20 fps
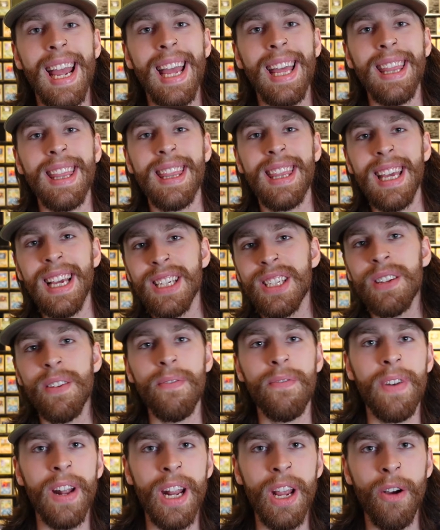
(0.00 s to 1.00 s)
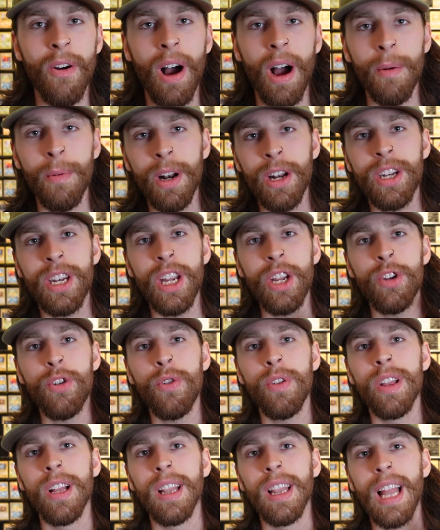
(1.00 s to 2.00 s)
In this video, I want to teach
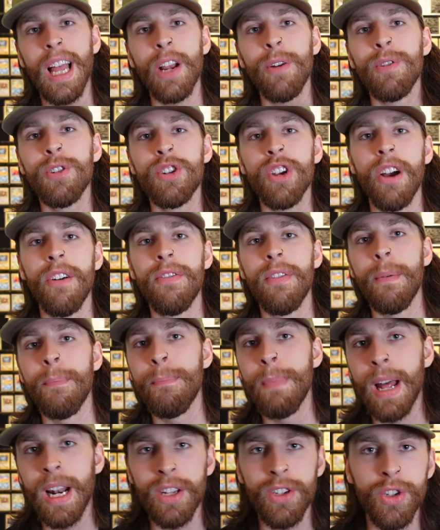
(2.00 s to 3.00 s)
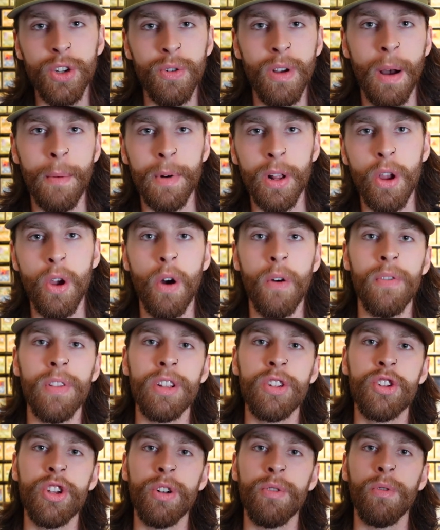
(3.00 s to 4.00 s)
you the language of MetaZoo. I'm going to go over
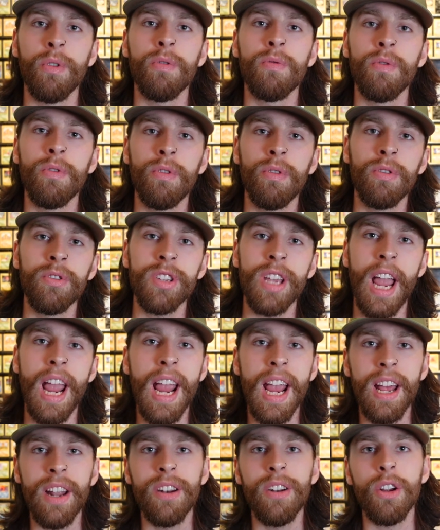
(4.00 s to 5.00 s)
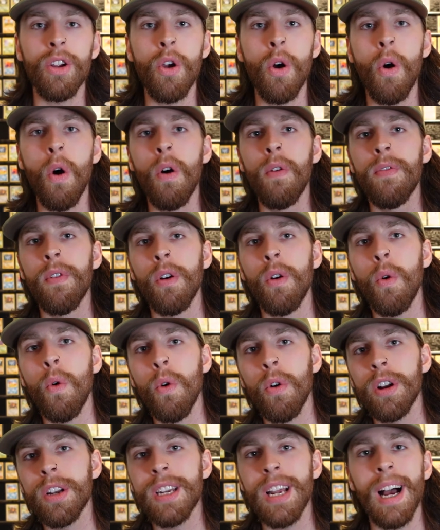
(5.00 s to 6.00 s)
the general rules and go over
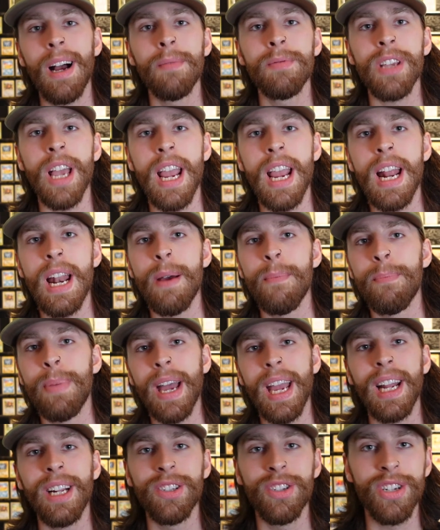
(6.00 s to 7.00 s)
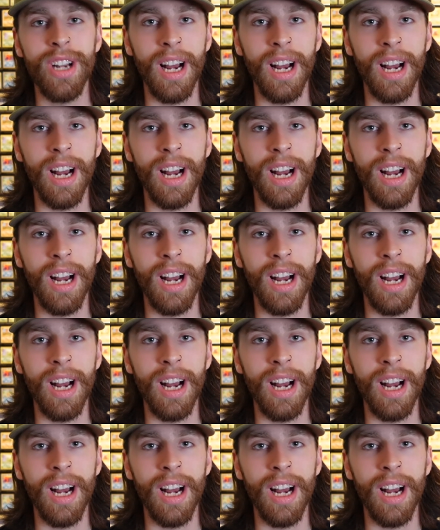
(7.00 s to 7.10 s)
aura types and page